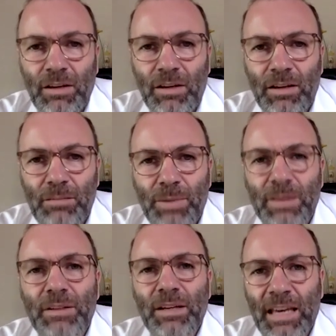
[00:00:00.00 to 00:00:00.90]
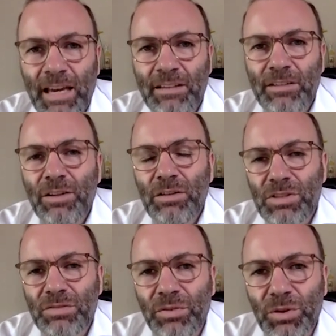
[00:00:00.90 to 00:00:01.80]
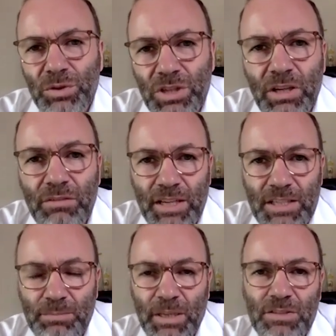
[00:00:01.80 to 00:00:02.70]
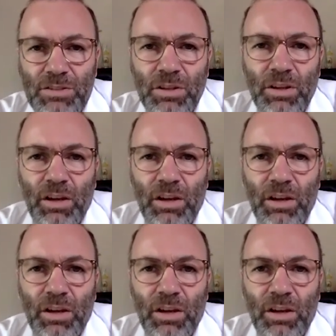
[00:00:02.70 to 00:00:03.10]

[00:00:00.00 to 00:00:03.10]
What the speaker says: But again, with future investments,